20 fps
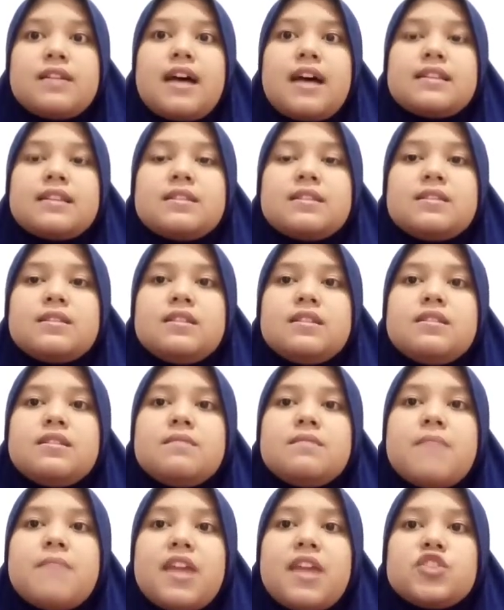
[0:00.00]

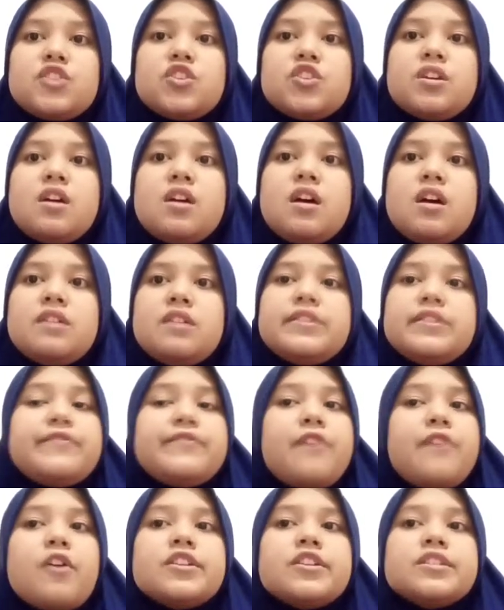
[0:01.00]
doesn't match
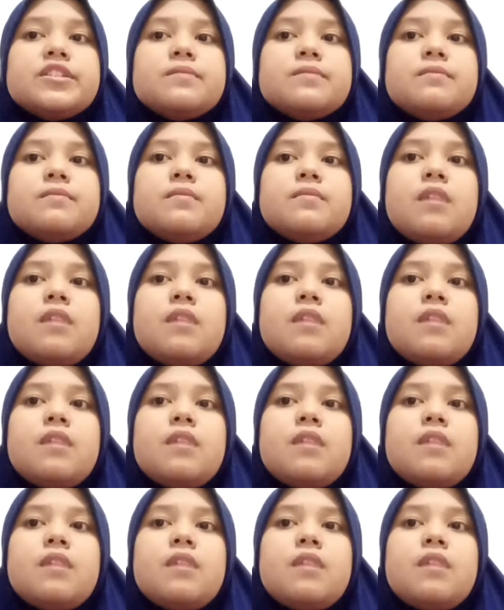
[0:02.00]
the force